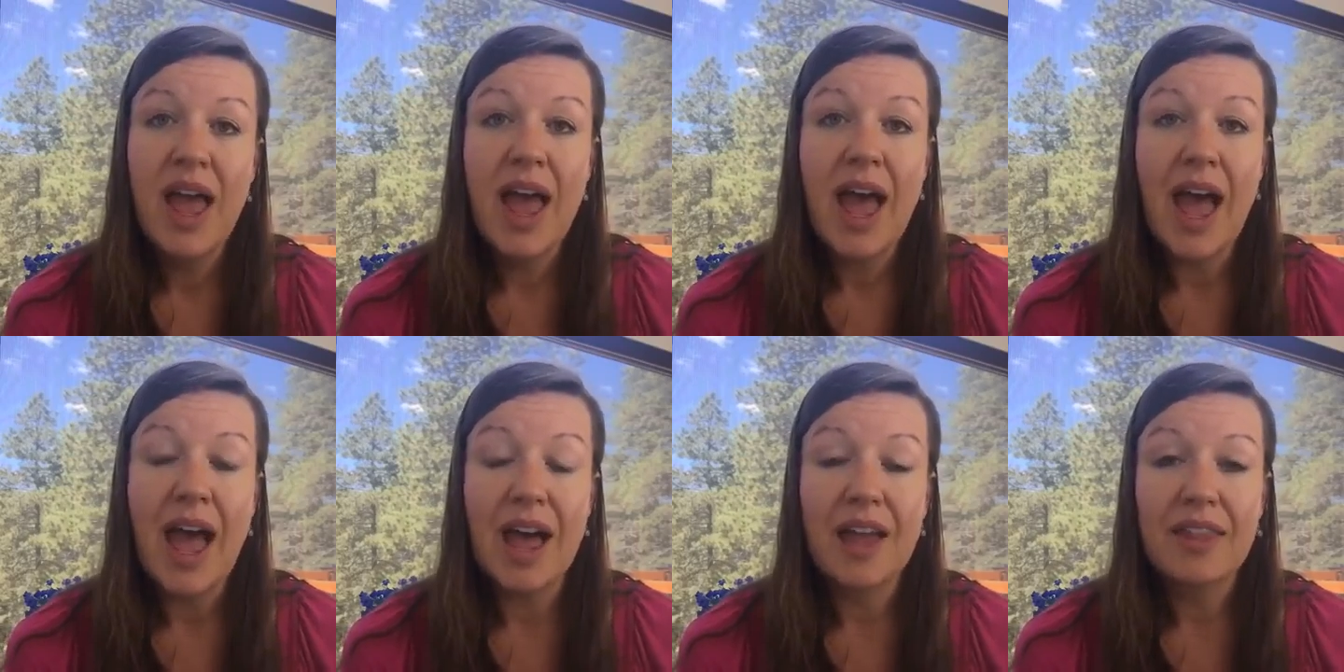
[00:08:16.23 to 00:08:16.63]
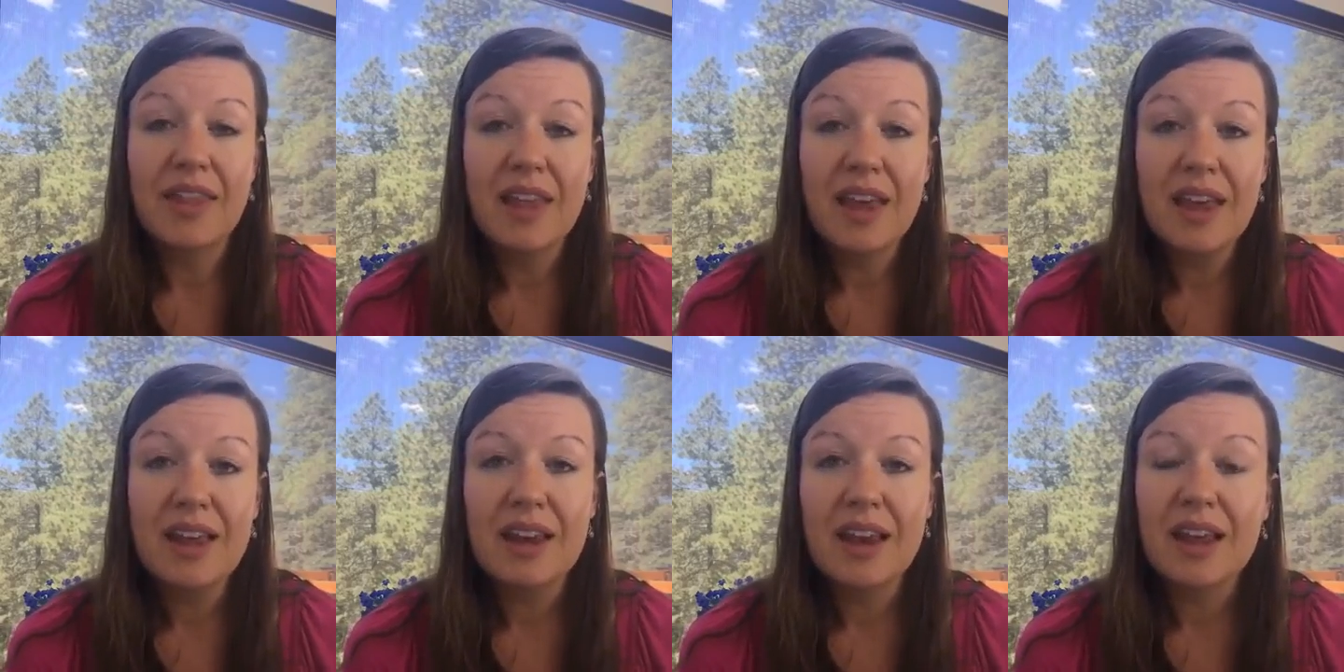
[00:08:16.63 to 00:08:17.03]
And
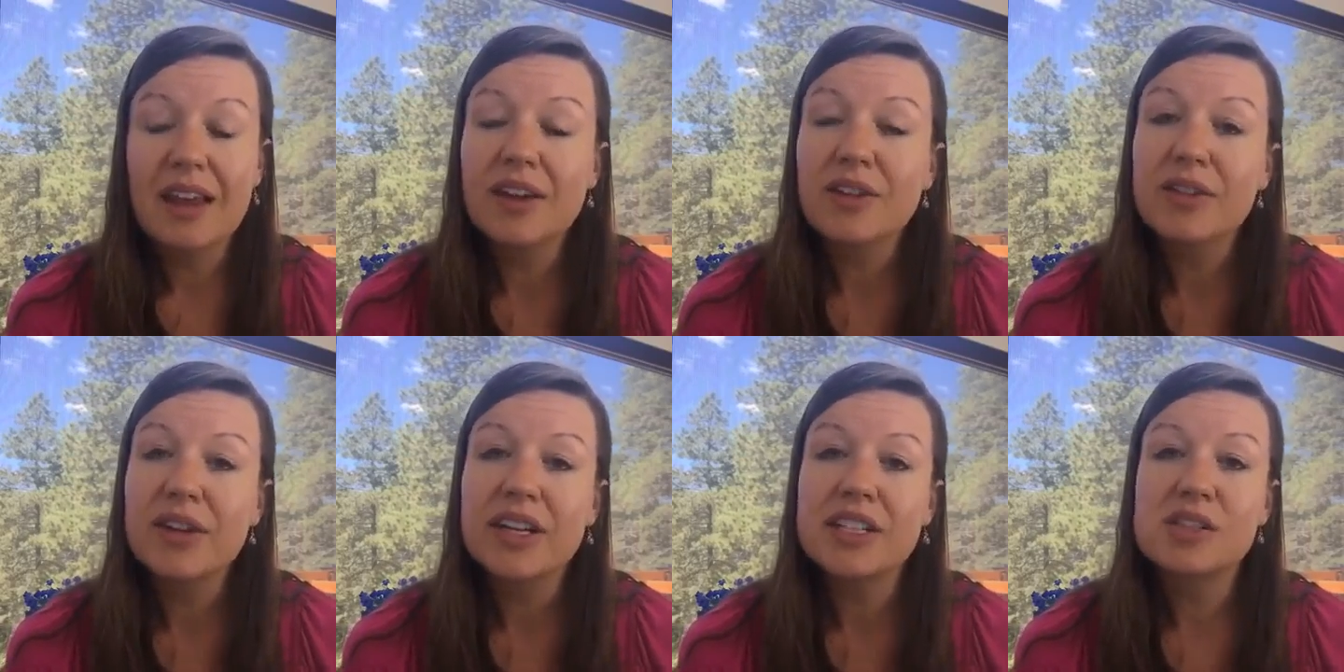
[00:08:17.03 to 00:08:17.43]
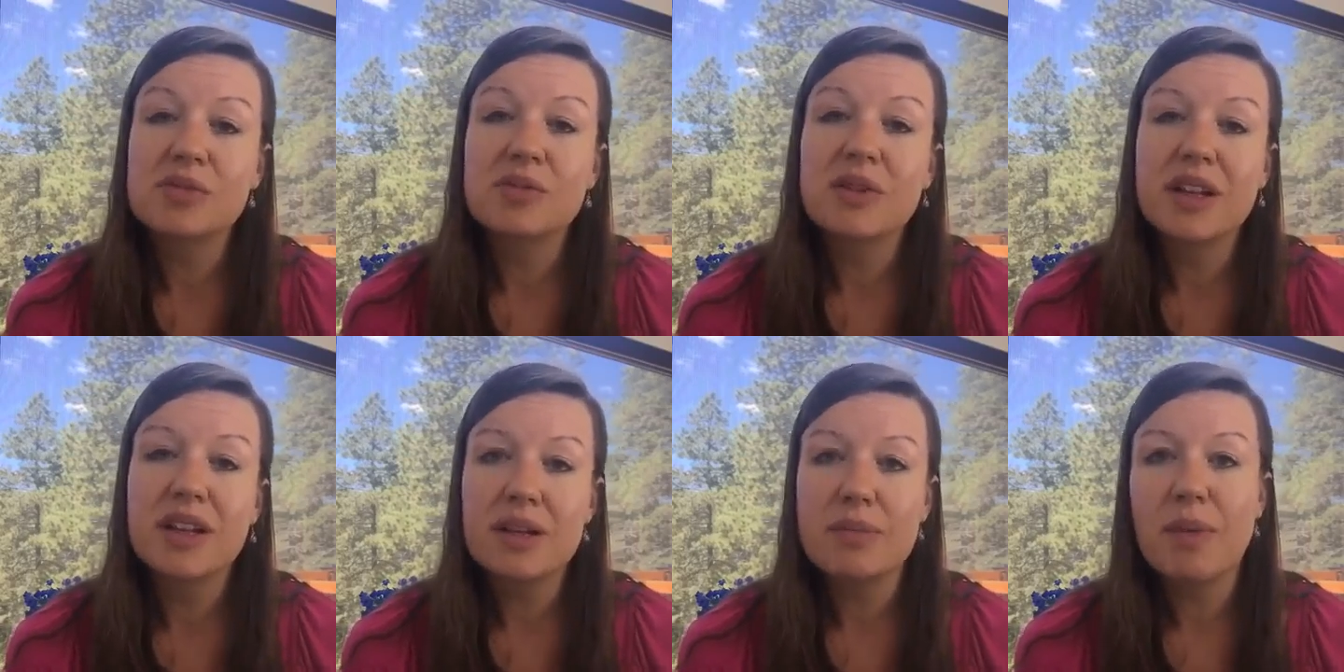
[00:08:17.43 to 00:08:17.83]
then it creates
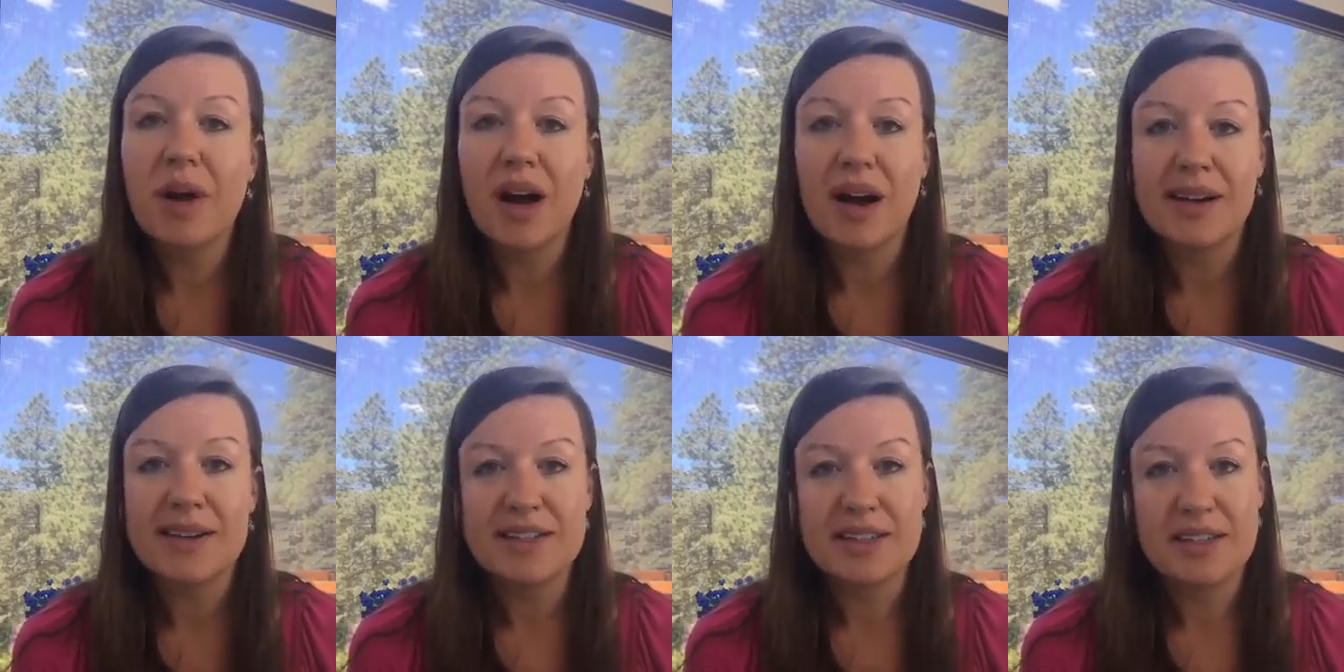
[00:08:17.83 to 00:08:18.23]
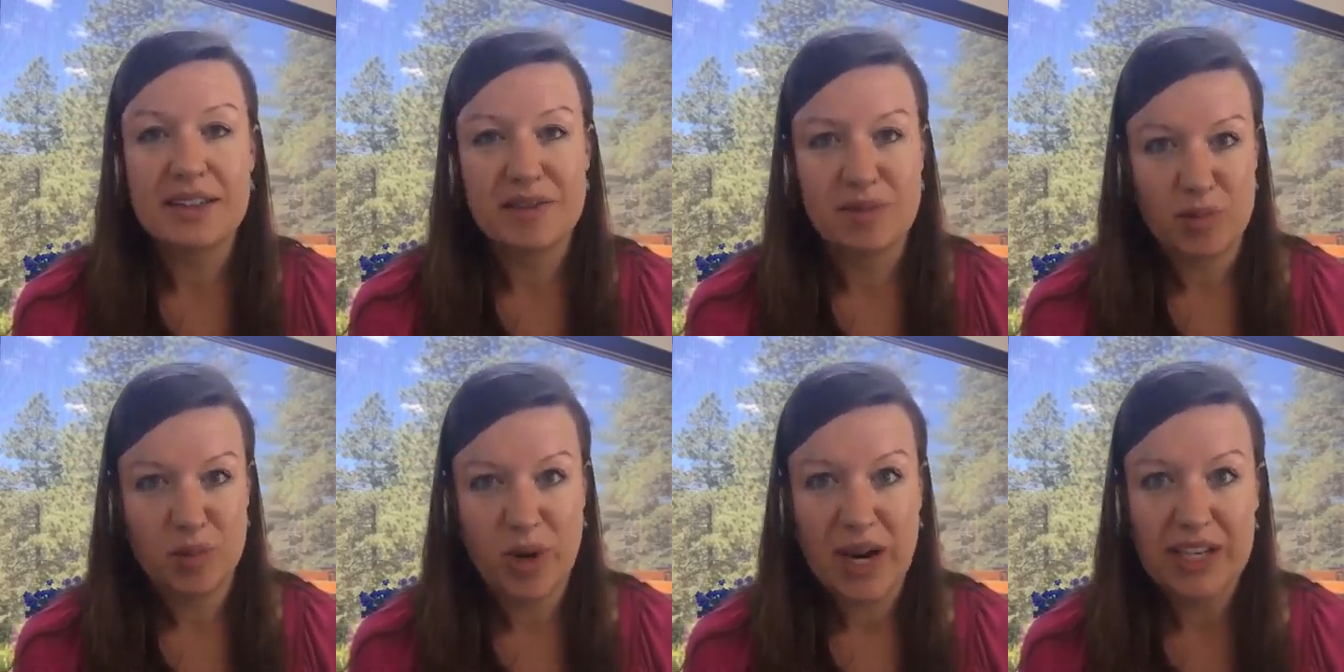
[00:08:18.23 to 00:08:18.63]
really positive
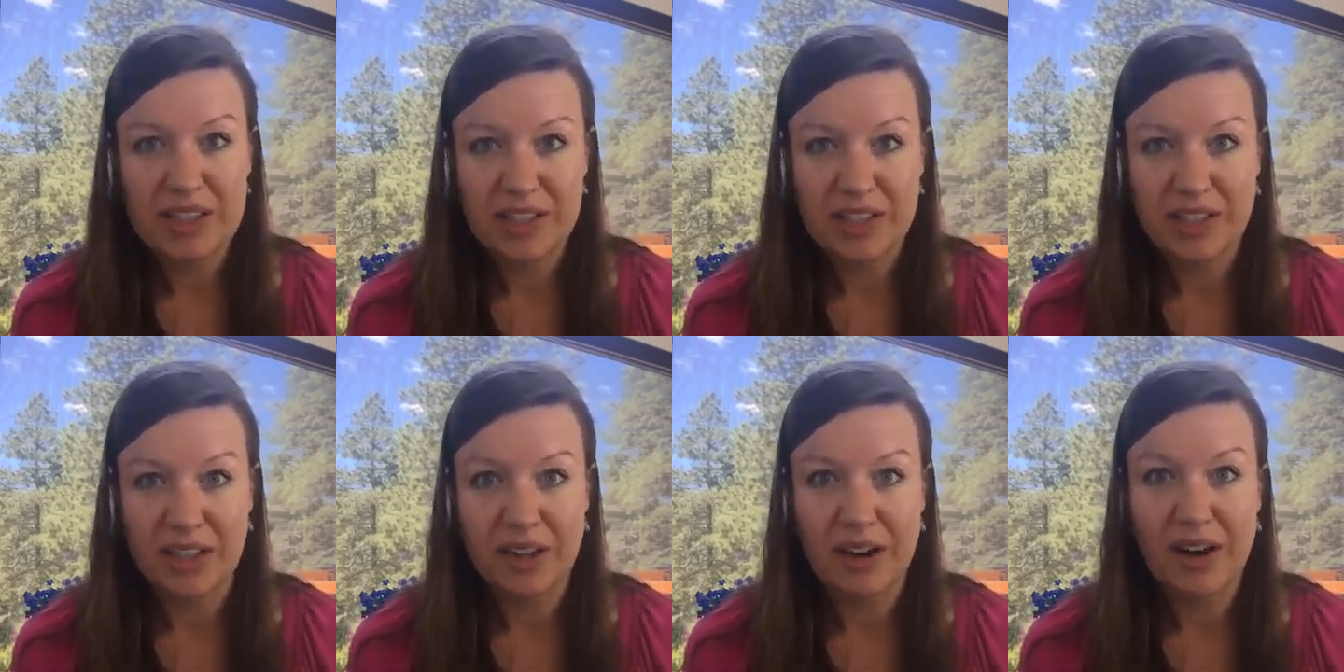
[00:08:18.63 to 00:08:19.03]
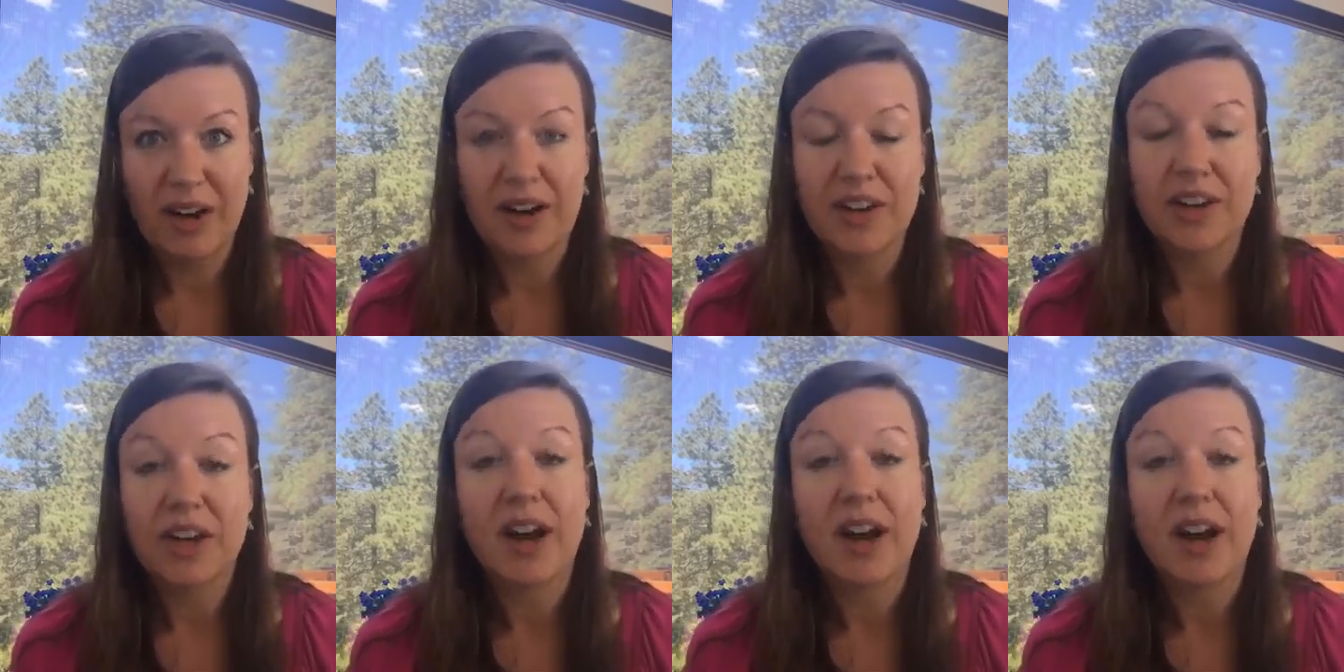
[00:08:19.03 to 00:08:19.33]
pressure on your